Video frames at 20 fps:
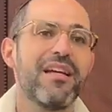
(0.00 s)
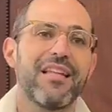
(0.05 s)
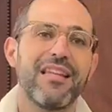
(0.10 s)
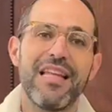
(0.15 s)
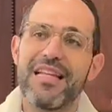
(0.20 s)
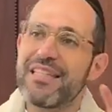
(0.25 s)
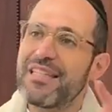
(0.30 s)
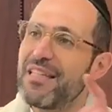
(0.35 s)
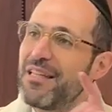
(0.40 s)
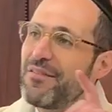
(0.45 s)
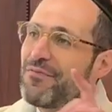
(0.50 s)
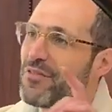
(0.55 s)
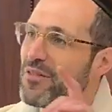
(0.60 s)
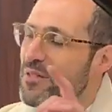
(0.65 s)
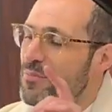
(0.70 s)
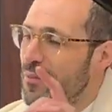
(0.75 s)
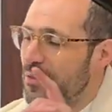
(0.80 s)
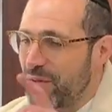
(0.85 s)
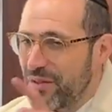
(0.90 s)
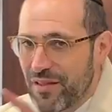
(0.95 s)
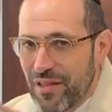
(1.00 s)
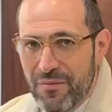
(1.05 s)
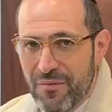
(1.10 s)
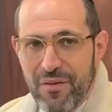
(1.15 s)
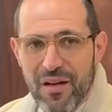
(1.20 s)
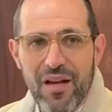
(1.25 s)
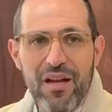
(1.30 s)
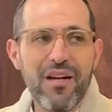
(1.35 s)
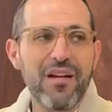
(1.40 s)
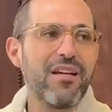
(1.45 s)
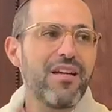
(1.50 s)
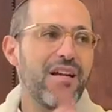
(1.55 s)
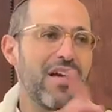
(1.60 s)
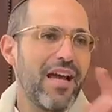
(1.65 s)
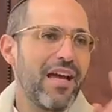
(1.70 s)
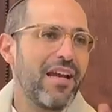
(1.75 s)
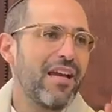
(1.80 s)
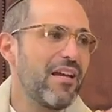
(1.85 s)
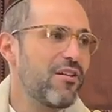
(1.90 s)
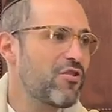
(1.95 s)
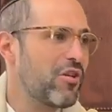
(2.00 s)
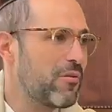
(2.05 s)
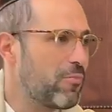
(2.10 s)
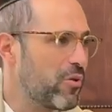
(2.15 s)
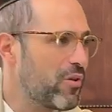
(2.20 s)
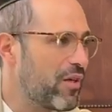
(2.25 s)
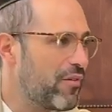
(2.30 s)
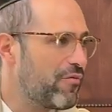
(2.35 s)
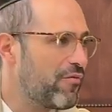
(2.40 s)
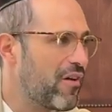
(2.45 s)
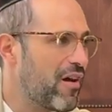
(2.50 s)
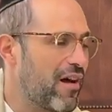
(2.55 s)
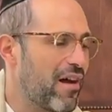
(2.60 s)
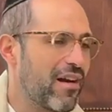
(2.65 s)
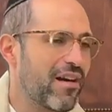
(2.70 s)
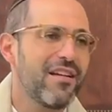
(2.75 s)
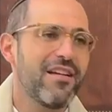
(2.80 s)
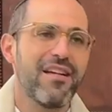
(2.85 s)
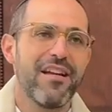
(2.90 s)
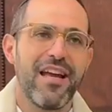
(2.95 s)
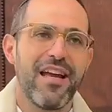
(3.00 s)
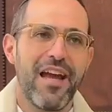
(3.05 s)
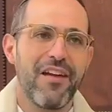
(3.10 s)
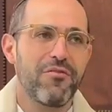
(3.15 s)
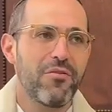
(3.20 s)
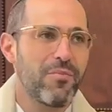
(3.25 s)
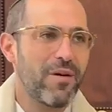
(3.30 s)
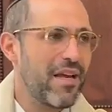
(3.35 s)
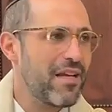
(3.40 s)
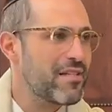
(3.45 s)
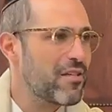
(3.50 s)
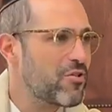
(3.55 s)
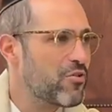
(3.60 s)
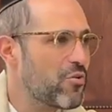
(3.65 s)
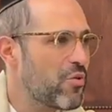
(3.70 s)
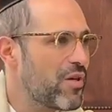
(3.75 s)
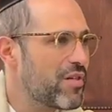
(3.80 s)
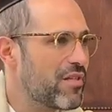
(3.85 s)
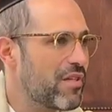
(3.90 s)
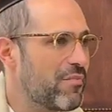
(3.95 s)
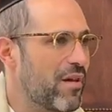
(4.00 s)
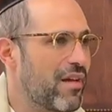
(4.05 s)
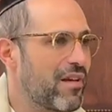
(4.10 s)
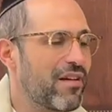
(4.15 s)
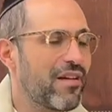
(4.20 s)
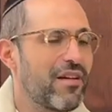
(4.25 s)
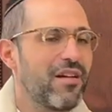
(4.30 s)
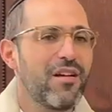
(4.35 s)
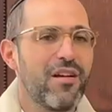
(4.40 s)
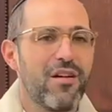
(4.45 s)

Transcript: That's the difference between Tamar and Eshet Potifar. Everybody has a choice to make.